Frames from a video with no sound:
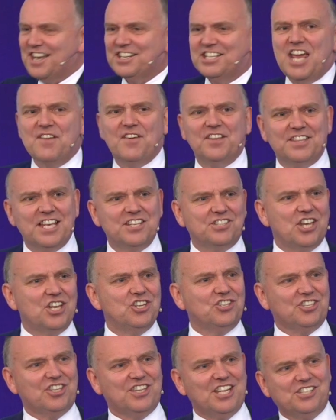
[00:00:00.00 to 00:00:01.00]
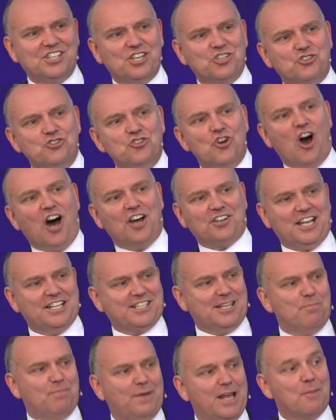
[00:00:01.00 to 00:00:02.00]
David, this is not
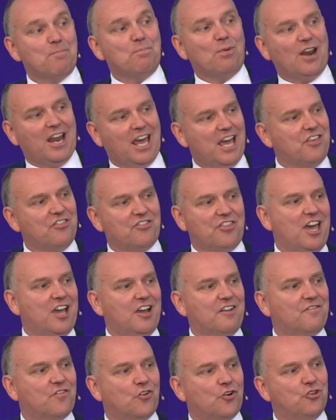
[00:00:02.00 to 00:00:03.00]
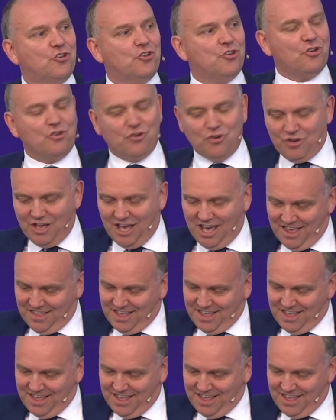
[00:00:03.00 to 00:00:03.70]
simply a plaything for you.